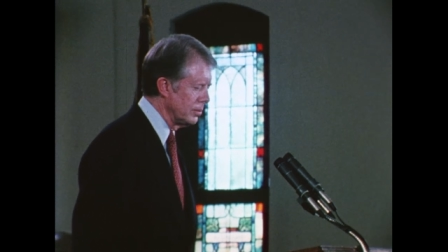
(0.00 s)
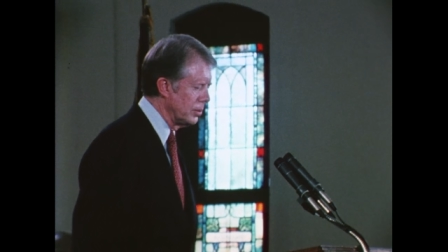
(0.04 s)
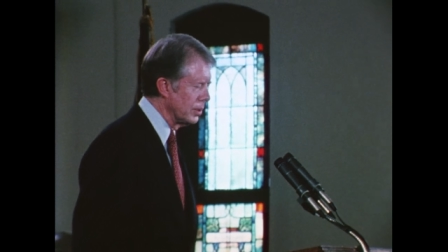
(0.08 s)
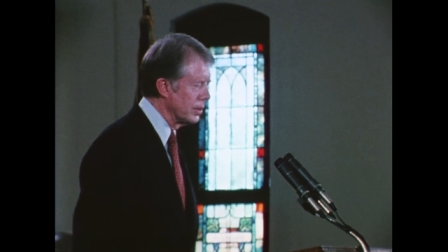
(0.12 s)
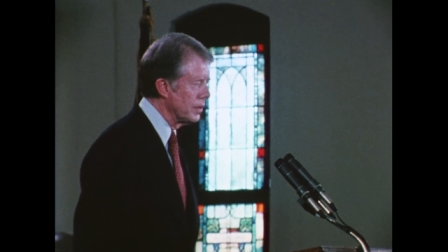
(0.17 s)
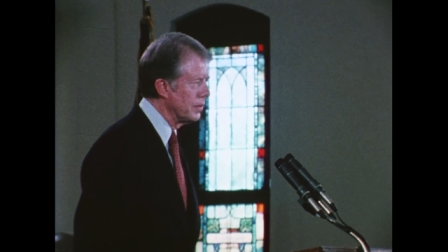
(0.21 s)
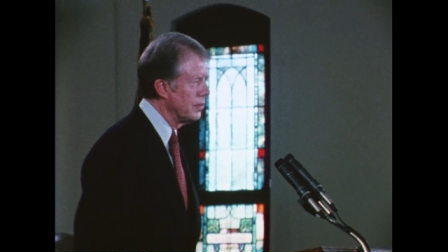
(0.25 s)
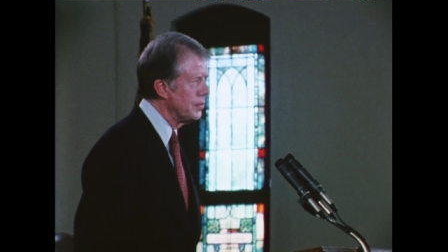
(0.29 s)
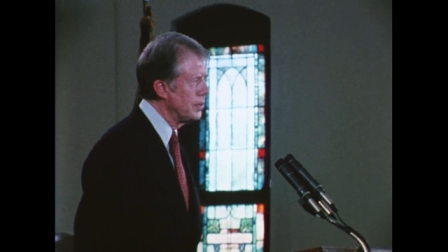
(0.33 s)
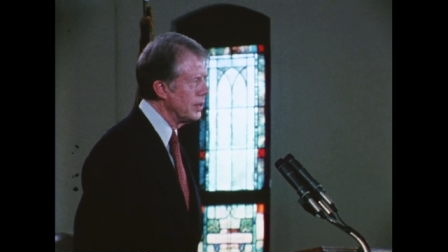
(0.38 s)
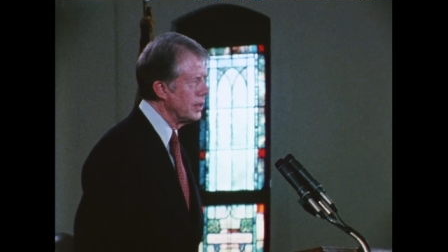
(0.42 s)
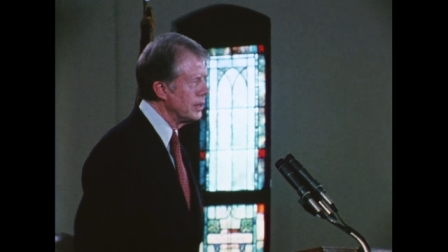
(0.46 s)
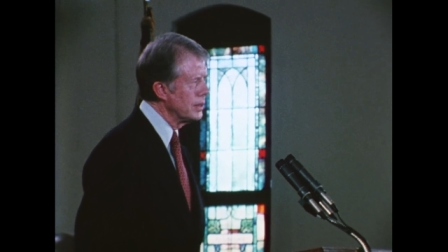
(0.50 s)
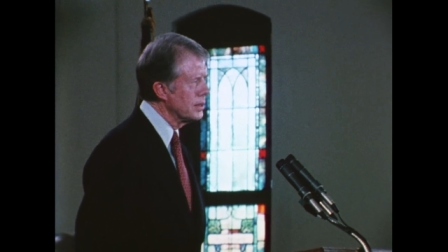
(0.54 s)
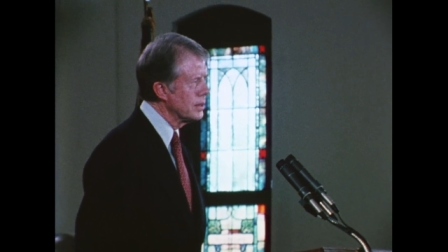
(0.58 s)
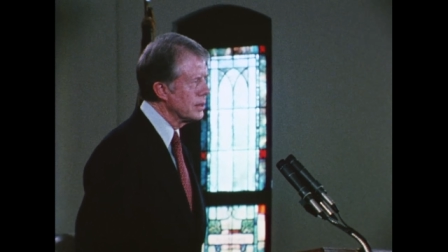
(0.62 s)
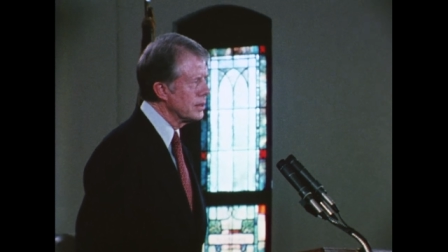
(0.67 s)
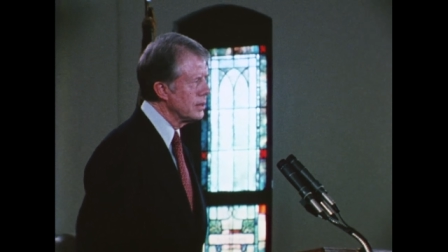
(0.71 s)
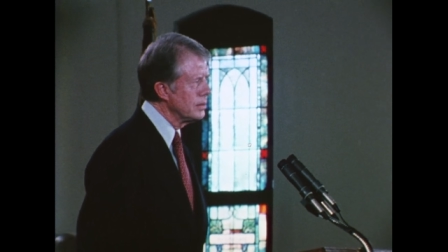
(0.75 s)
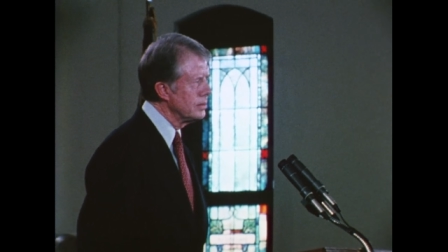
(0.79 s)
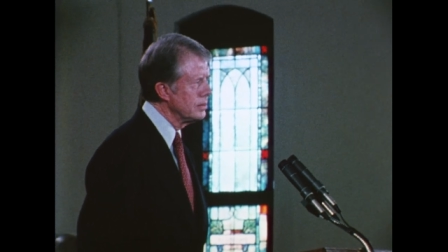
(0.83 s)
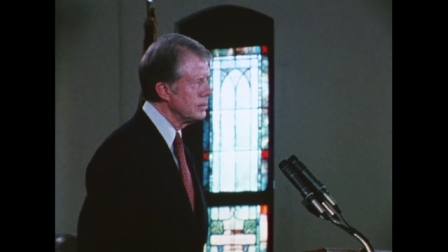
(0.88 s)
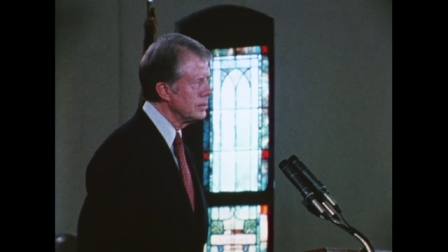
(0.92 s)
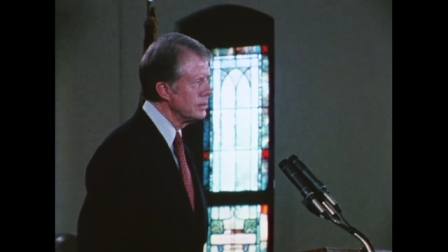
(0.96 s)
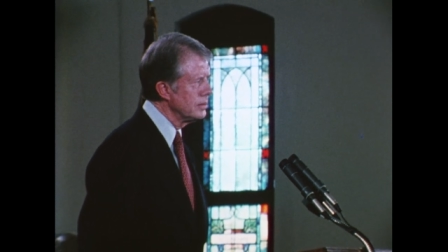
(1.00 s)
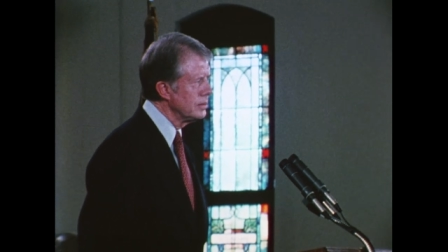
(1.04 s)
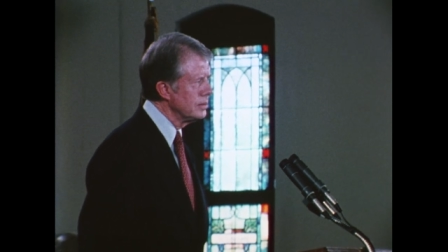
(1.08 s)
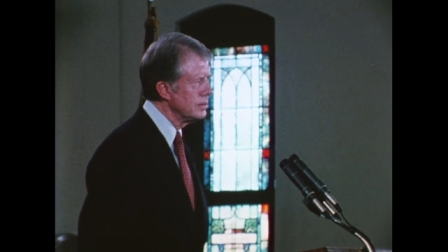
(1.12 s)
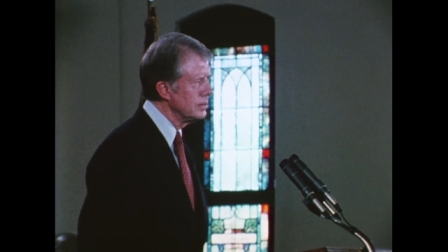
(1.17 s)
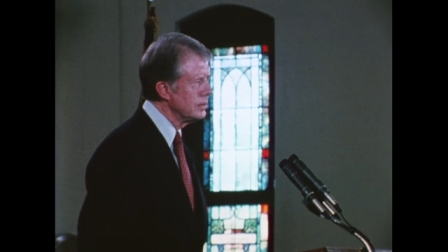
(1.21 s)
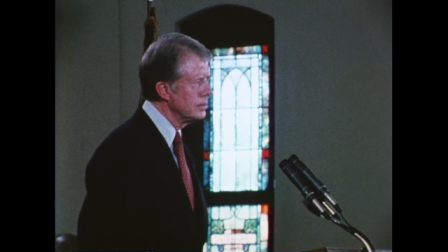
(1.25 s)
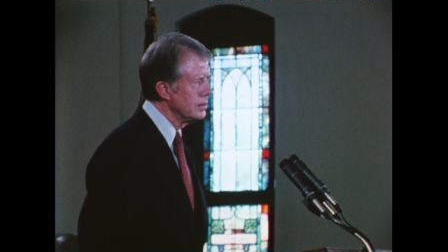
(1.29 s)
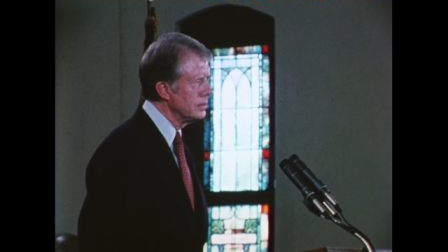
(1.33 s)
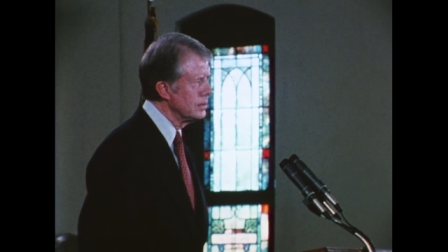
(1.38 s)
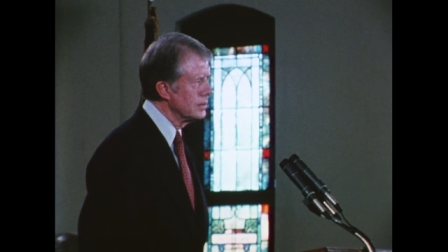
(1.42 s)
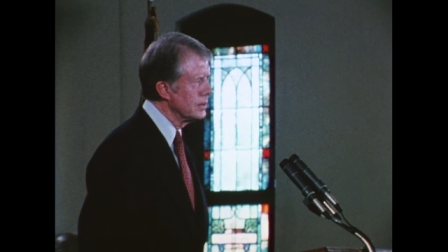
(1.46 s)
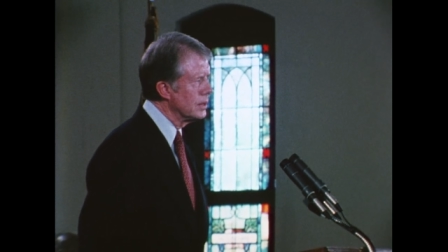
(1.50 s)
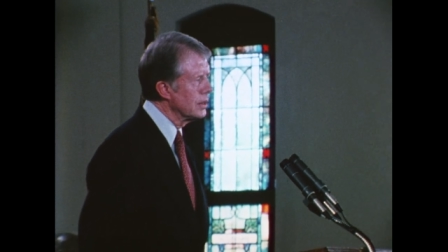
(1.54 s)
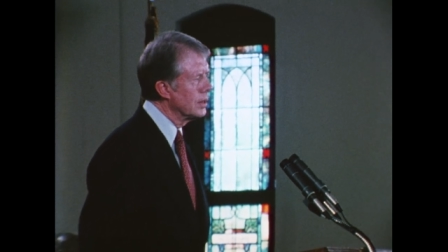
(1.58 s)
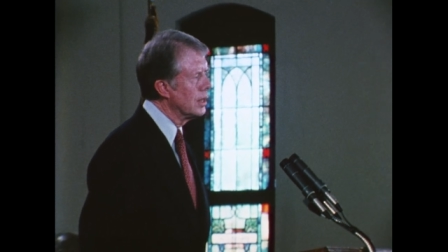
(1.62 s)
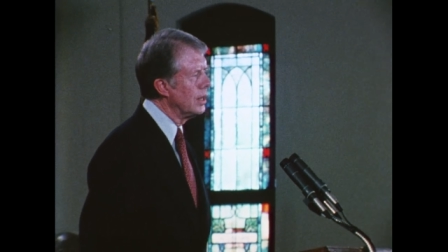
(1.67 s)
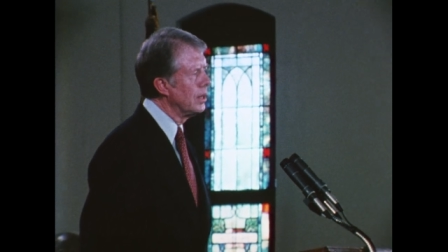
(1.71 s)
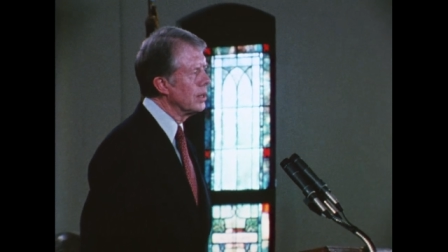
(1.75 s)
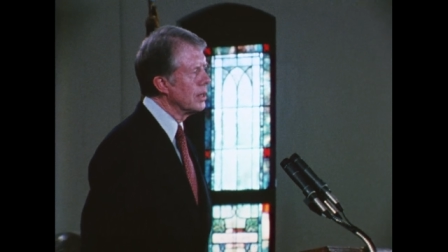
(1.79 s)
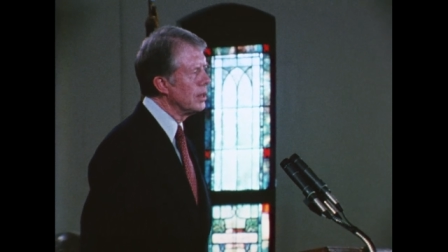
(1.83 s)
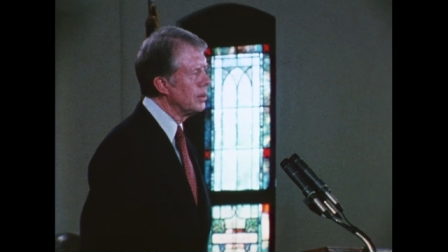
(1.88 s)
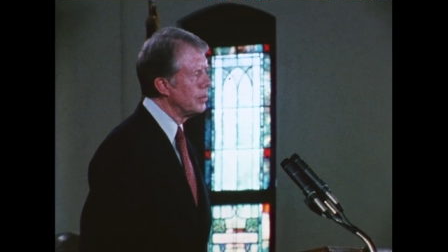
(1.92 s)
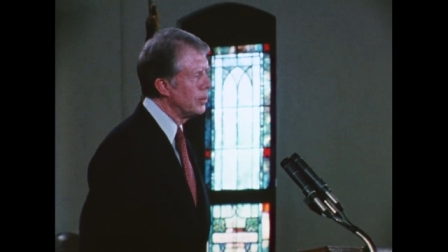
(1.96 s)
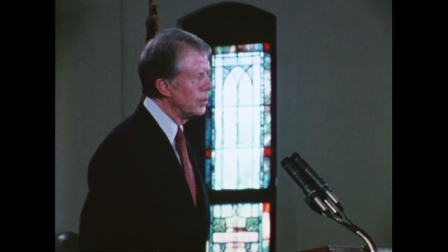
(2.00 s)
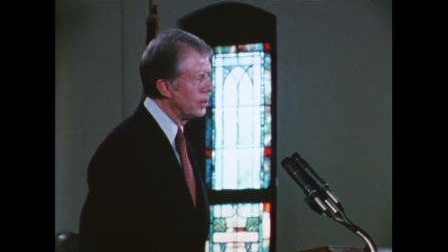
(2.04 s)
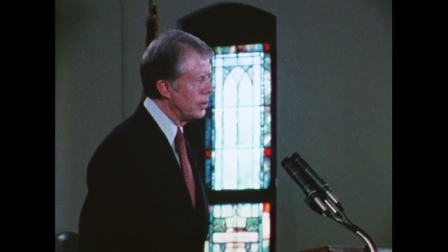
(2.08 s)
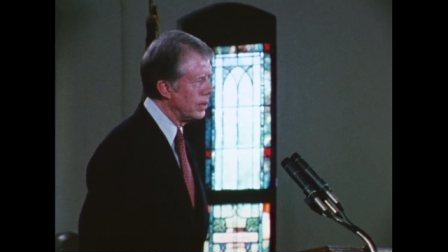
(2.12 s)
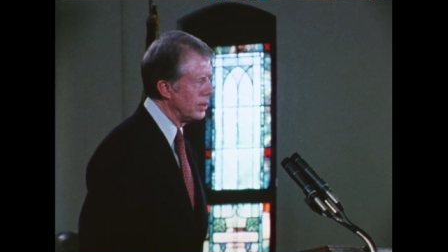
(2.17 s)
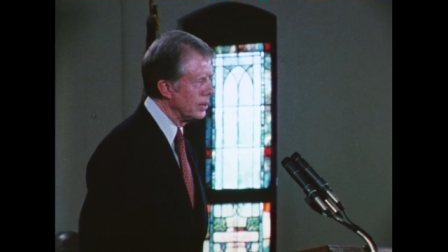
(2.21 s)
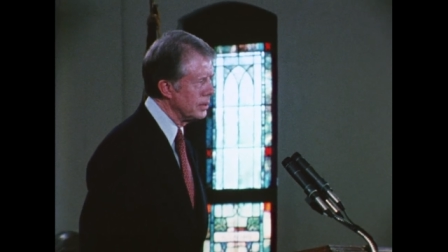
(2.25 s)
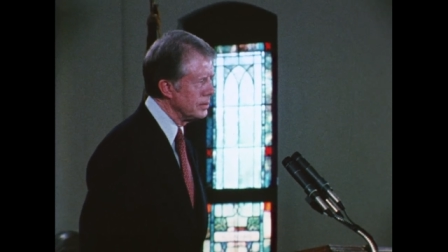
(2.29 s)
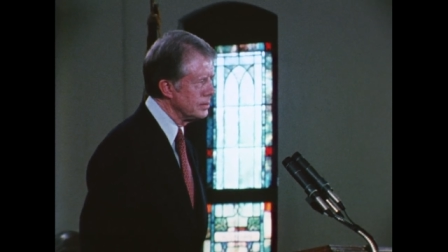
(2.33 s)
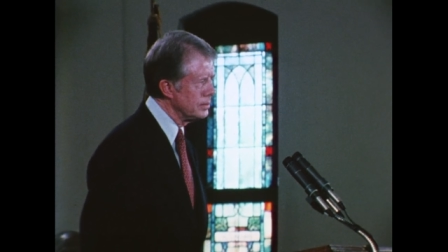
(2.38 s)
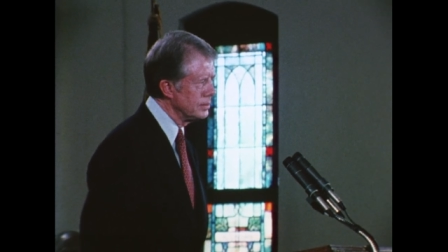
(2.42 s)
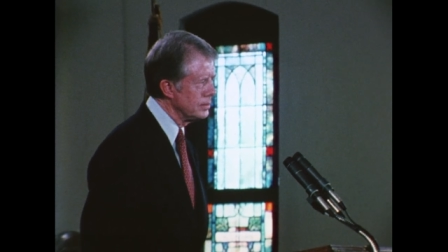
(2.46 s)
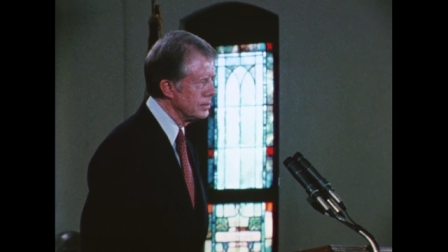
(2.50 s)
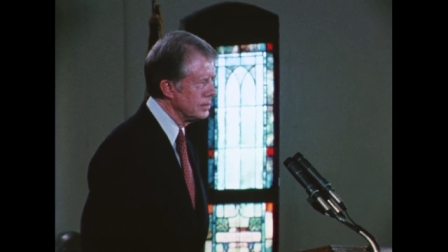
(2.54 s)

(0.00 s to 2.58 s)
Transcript: were the first to go to war